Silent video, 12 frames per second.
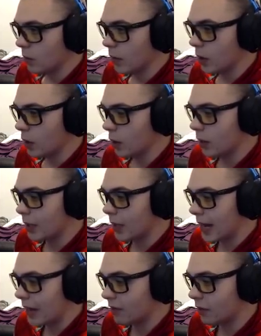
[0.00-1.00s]
We are going to
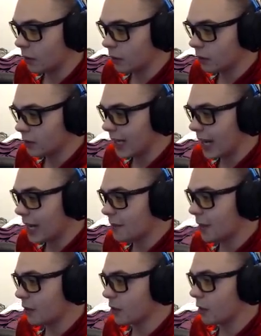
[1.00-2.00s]
have a little time
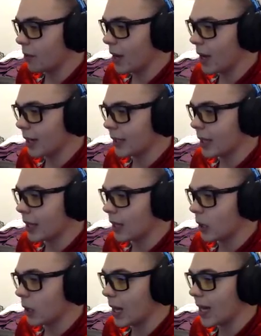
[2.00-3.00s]
here in the pocket. Not a
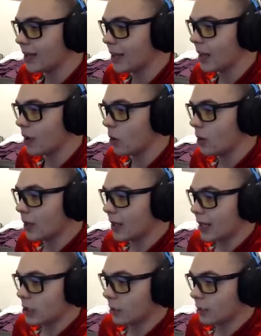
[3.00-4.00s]
lot, though.
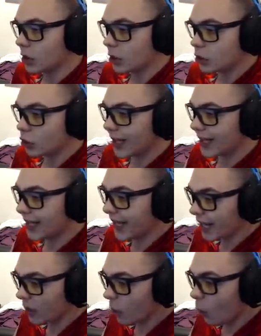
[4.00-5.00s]
I'm just going to try to get
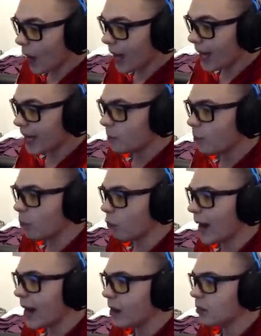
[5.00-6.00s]
it away, and
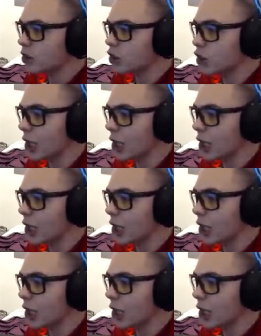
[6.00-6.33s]
Brown